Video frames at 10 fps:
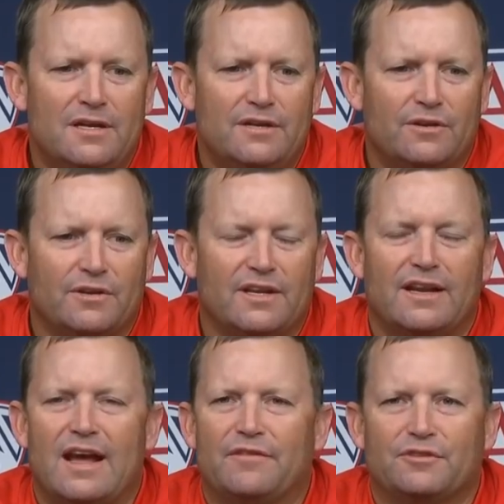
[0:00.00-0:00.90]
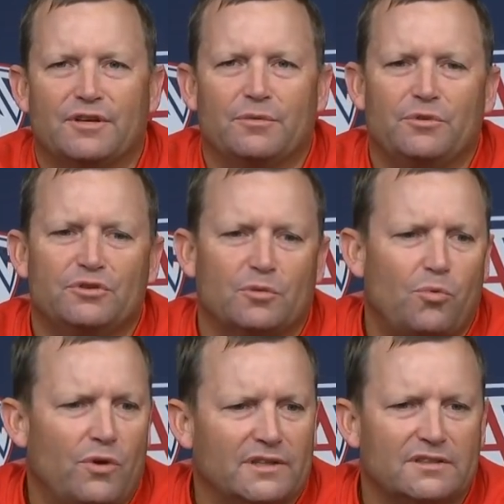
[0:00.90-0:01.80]
You know, getting after it. We use our
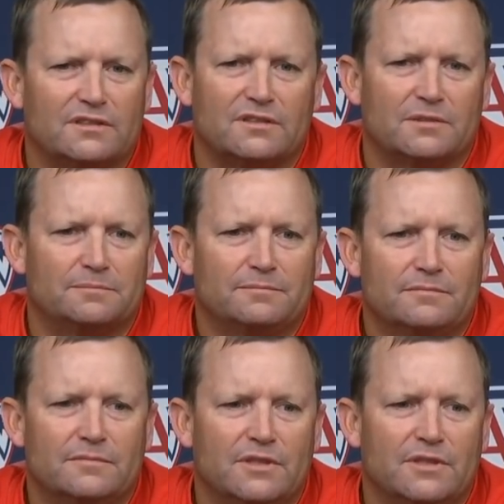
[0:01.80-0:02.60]
point system.